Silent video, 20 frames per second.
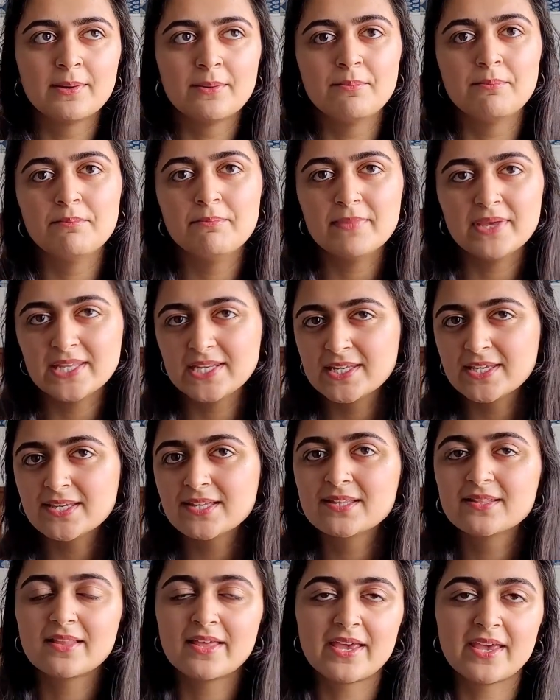midi
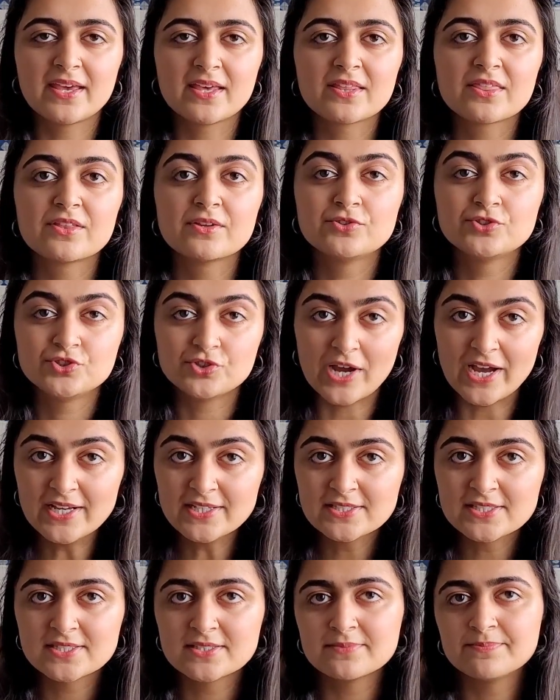length dress.